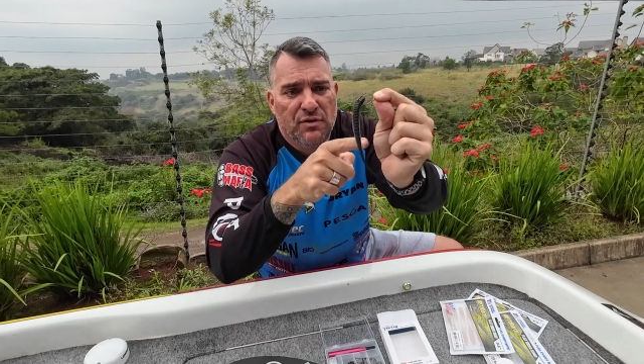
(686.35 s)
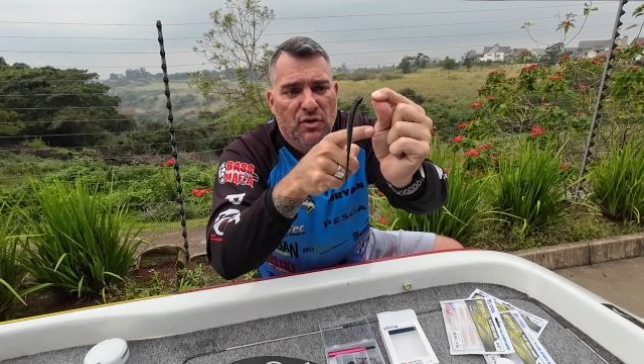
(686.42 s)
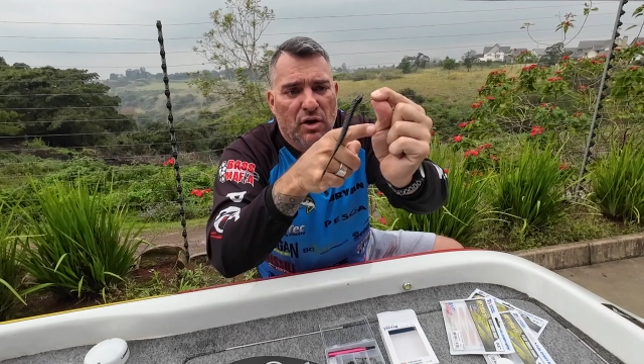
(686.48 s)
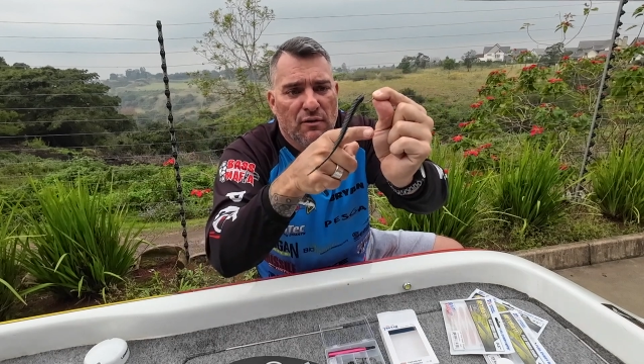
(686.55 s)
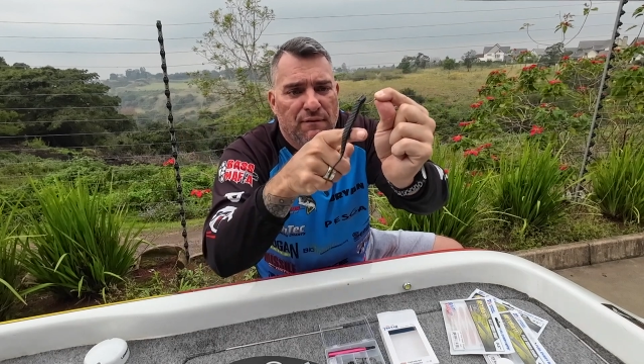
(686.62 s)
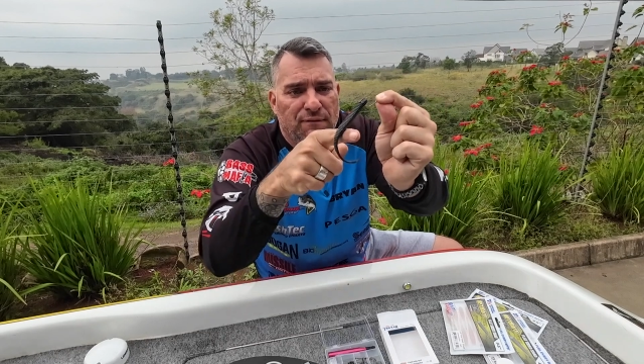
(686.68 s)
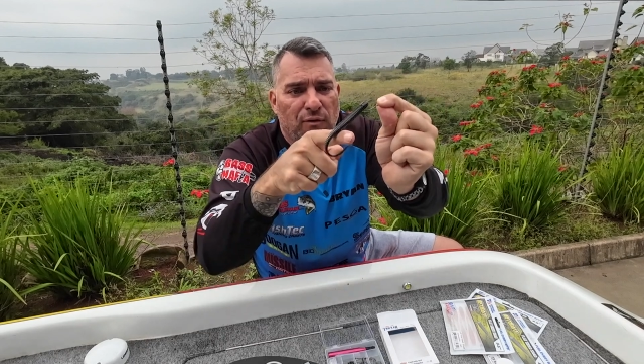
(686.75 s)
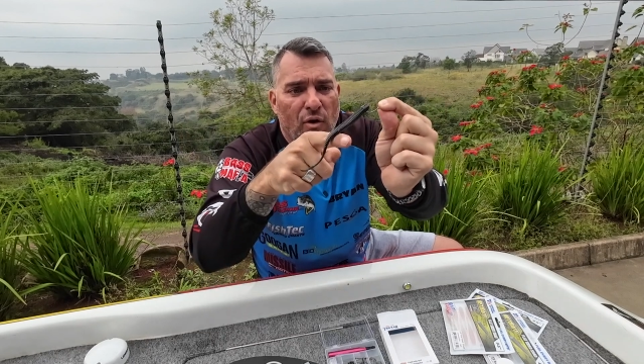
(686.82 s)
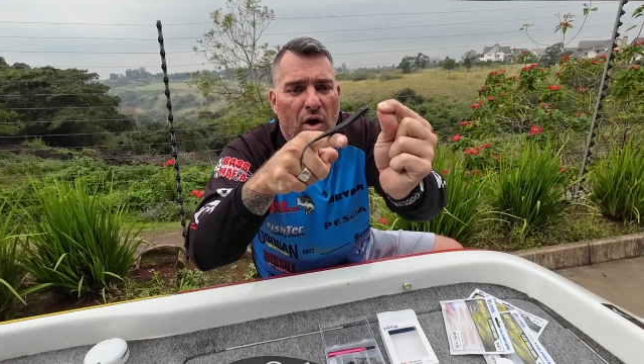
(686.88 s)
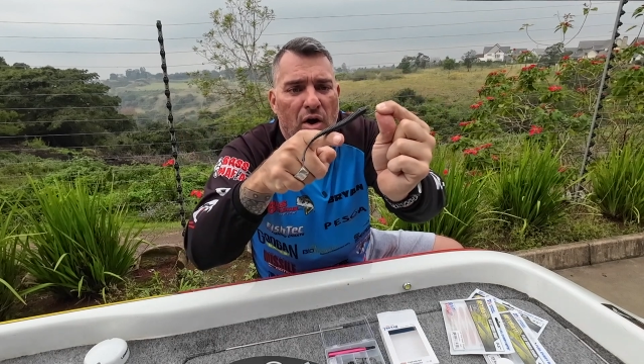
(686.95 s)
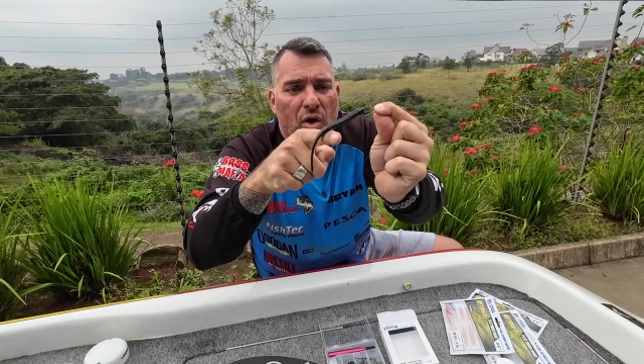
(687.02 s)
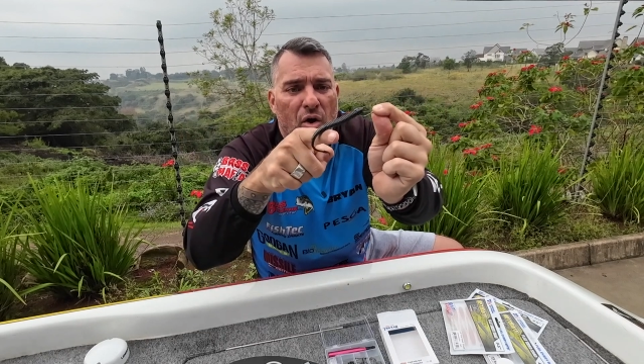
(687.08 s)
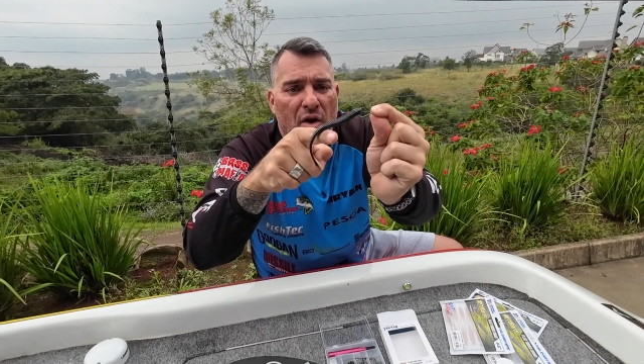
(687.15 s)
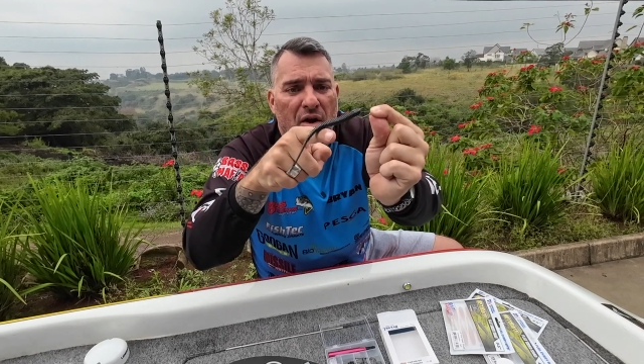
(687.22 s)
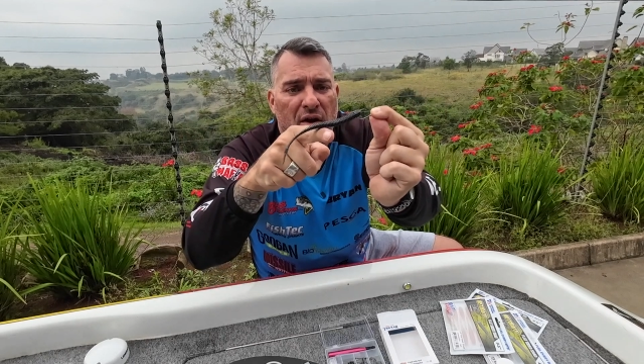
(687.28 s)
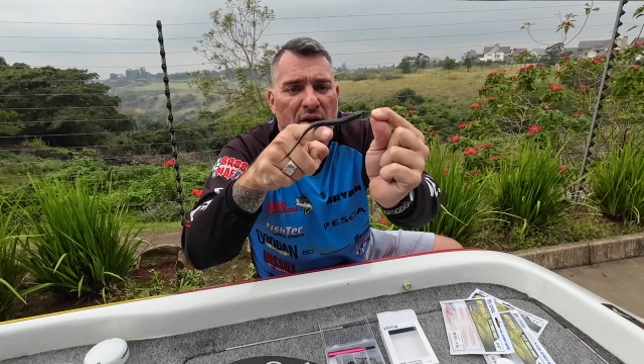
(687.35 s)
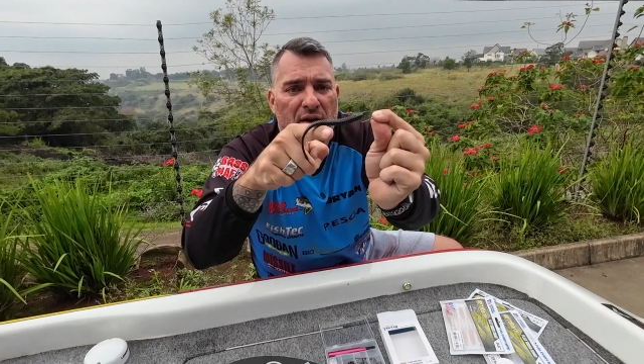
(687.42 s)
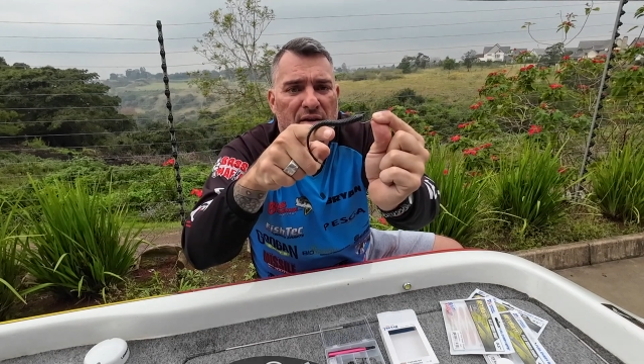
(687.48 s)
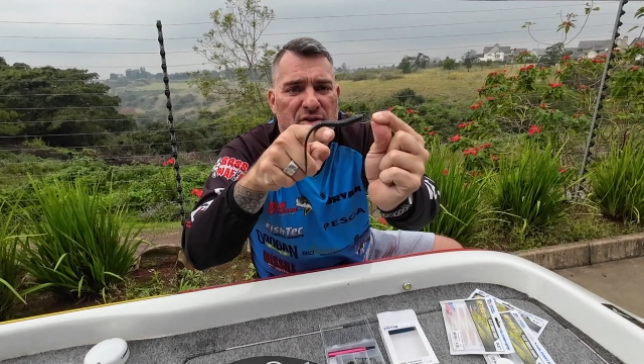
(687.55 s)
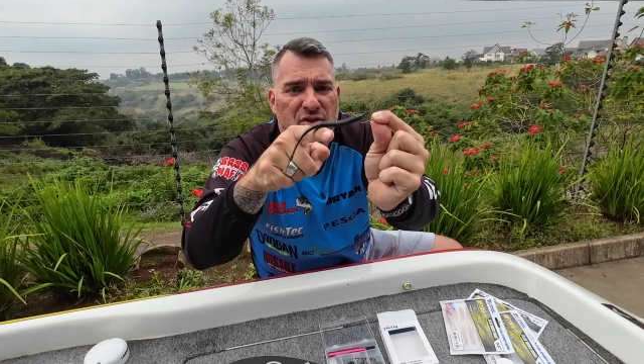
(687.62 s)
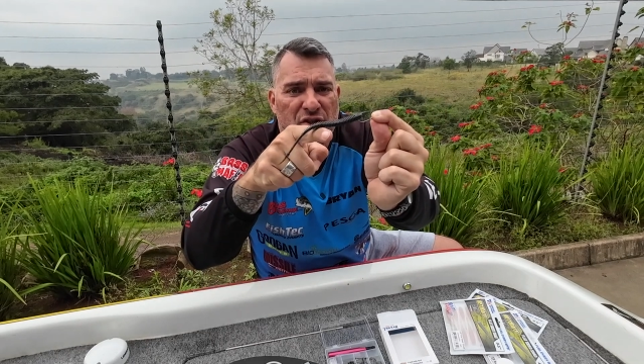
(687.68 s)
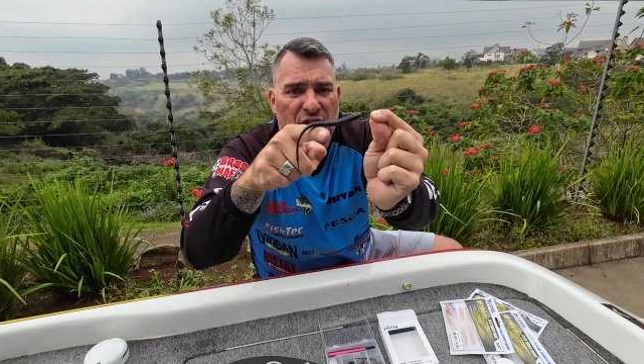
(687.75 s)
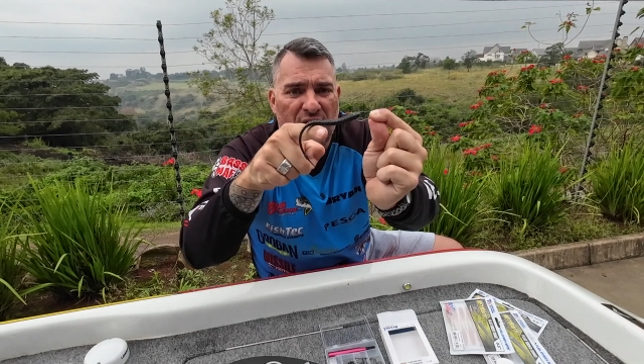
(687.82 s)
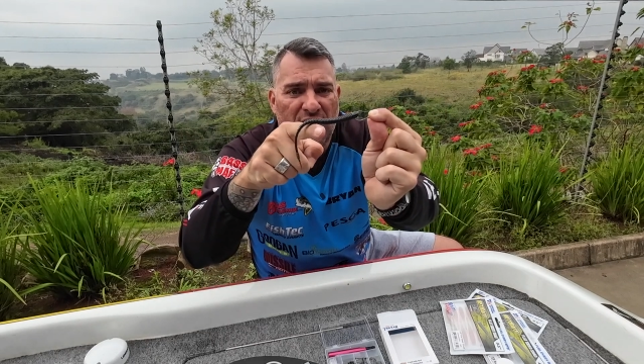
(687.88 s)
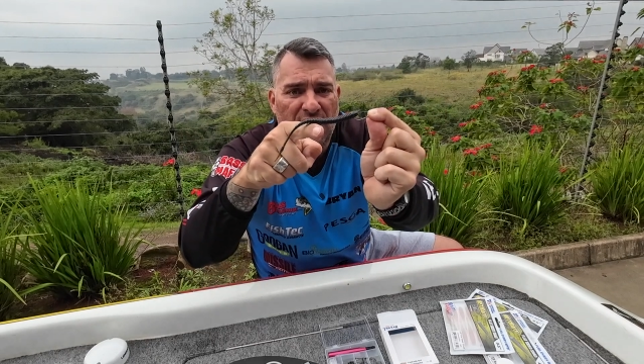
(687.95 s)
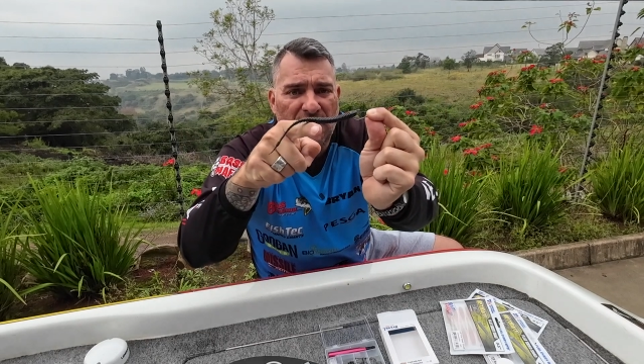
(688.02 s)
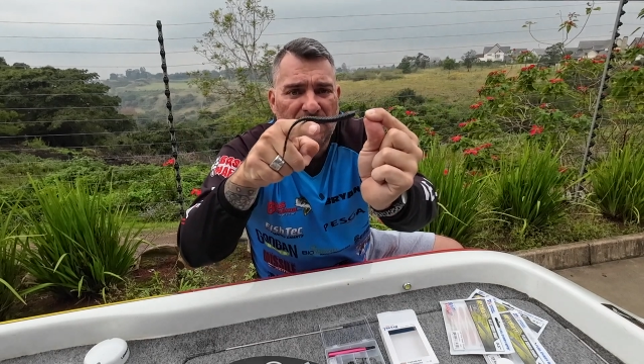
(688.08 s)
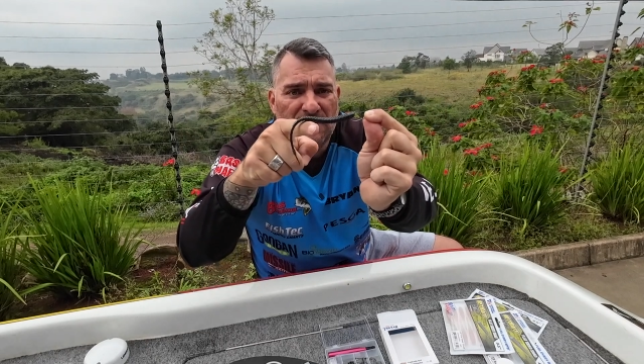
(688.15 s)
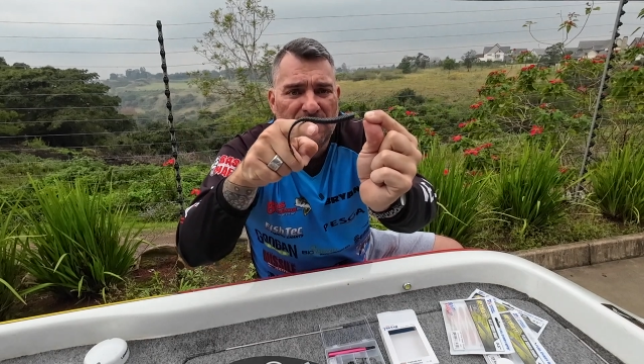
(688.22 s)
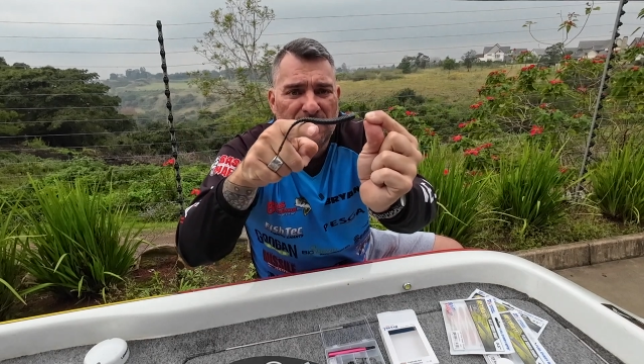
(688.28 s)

you've got a 4-0 hook to there,